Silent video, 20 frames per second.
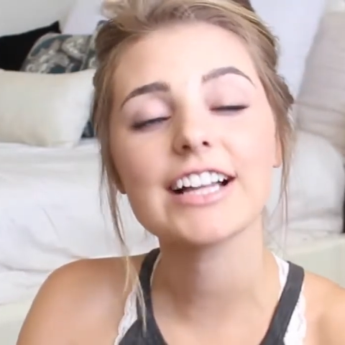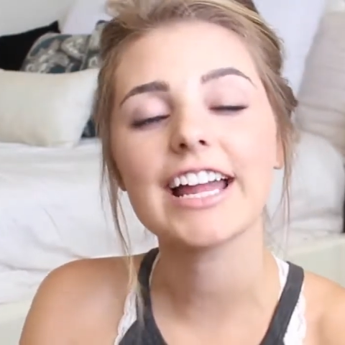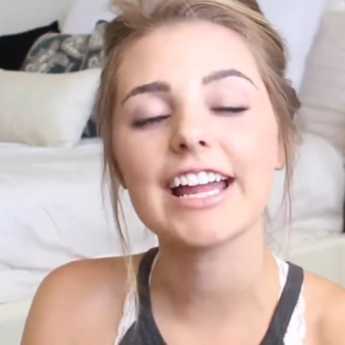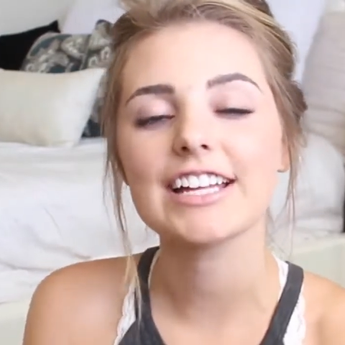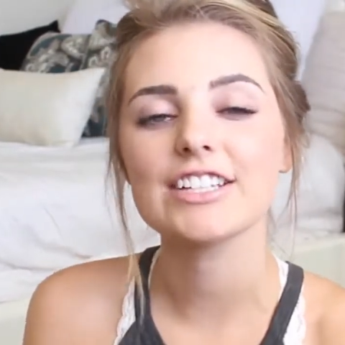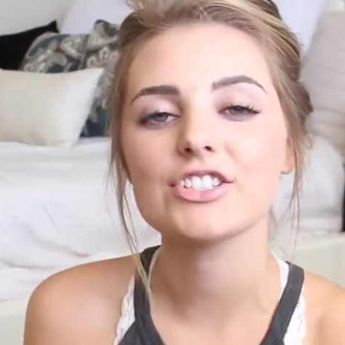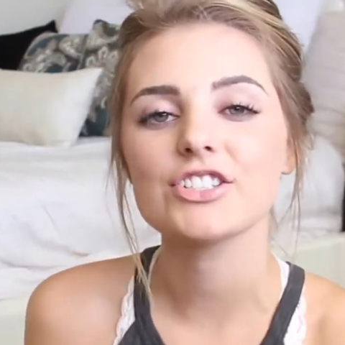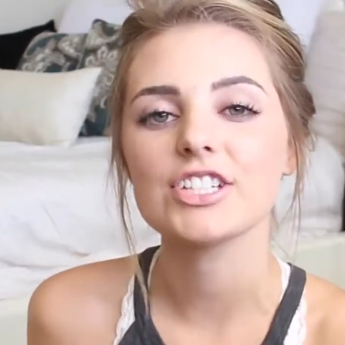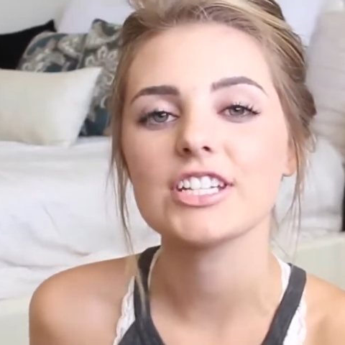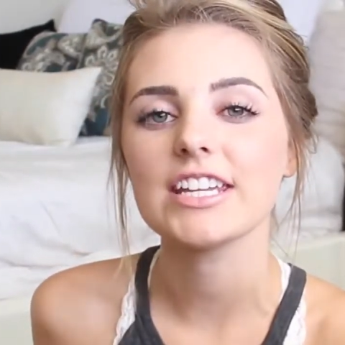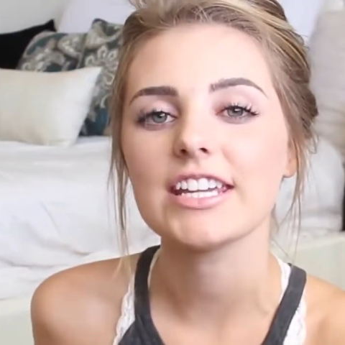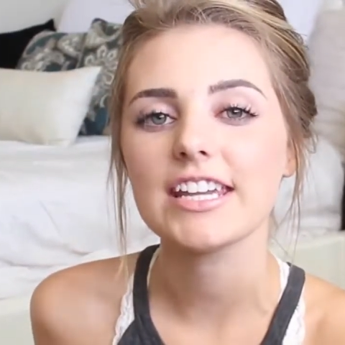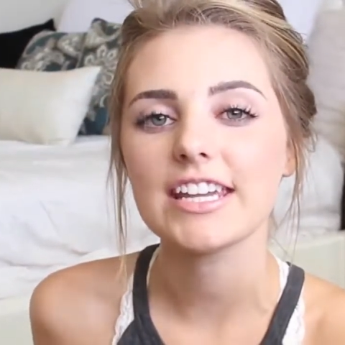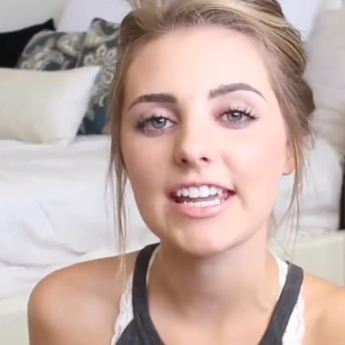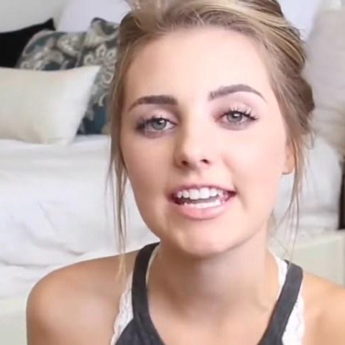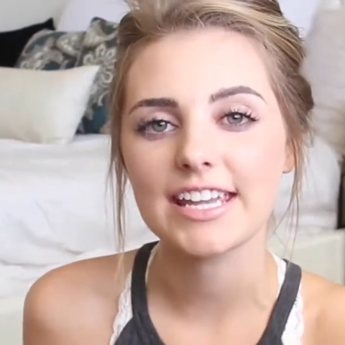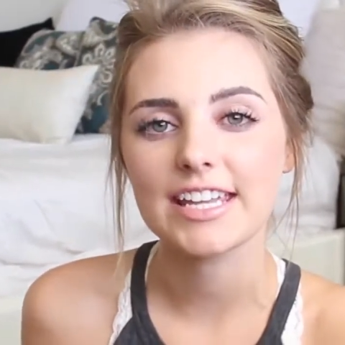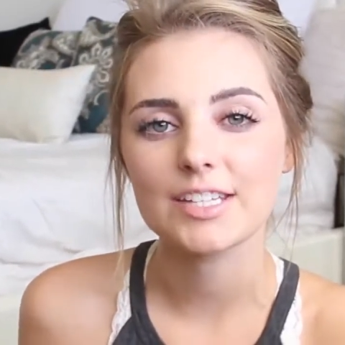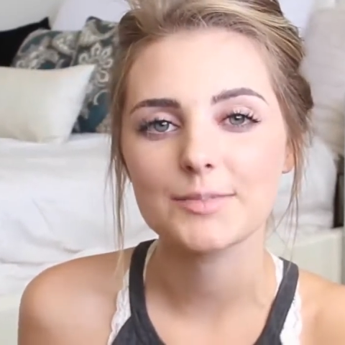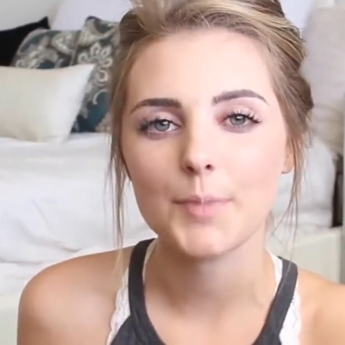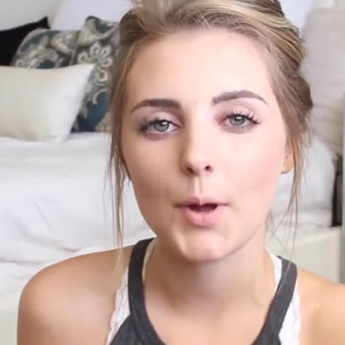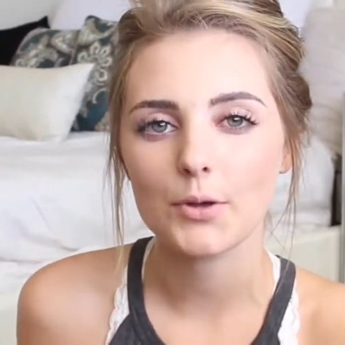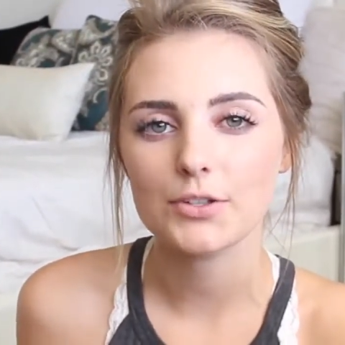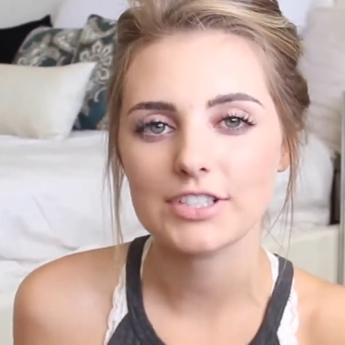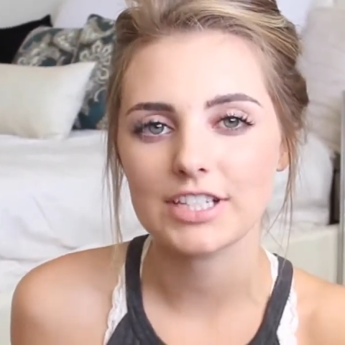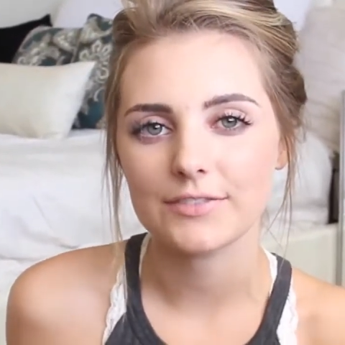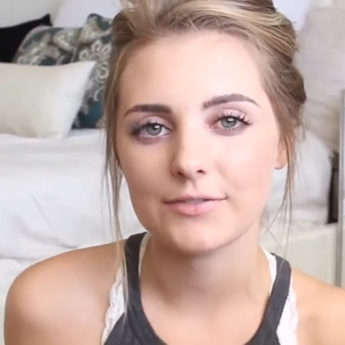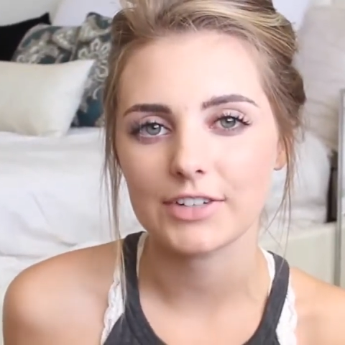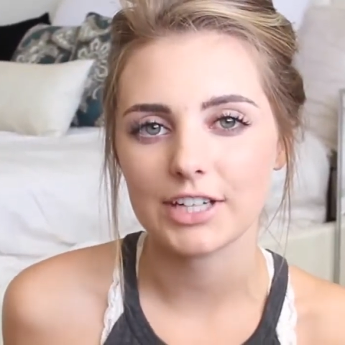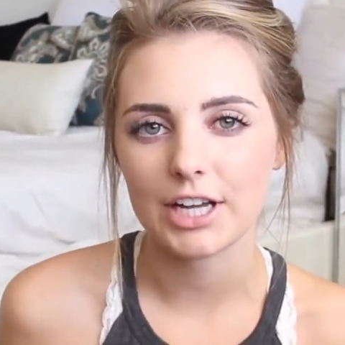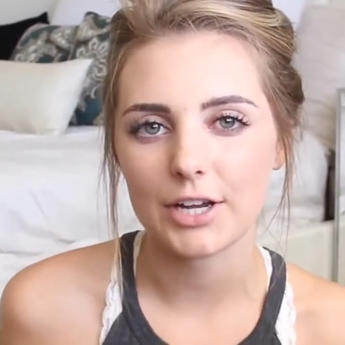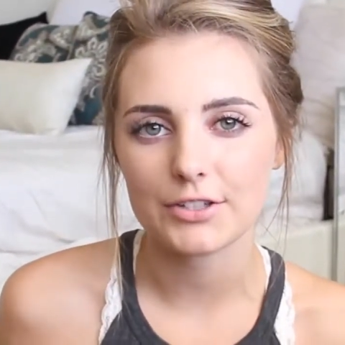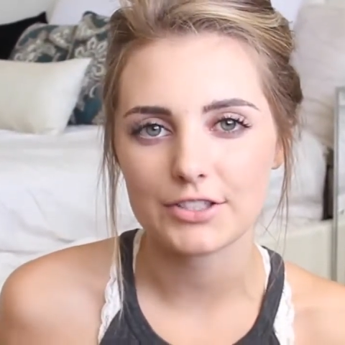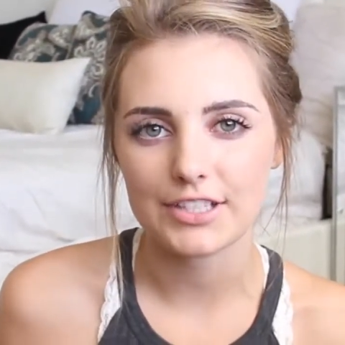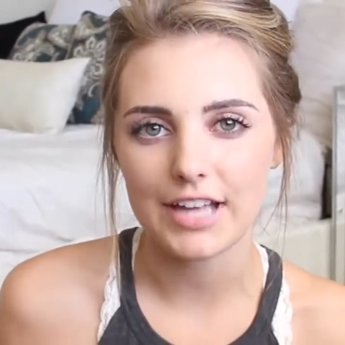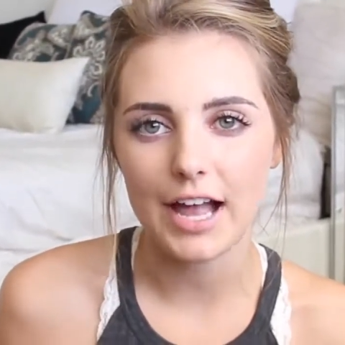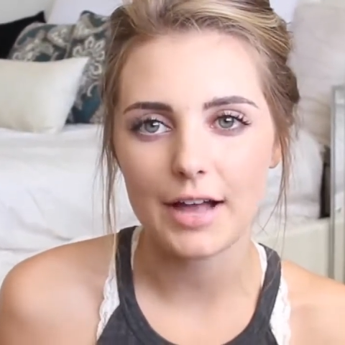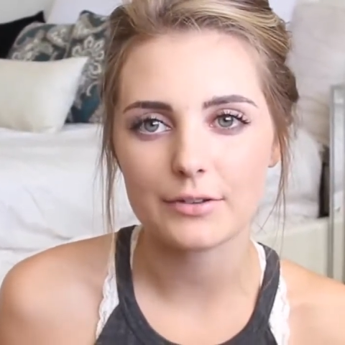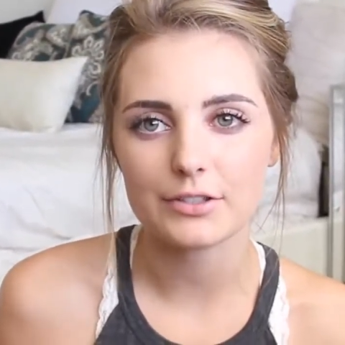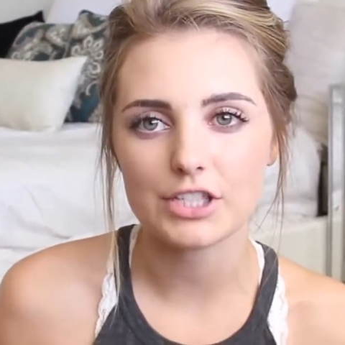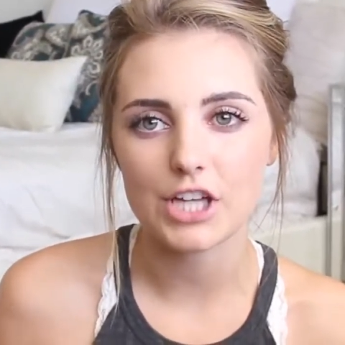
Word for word: and she is posting videos now,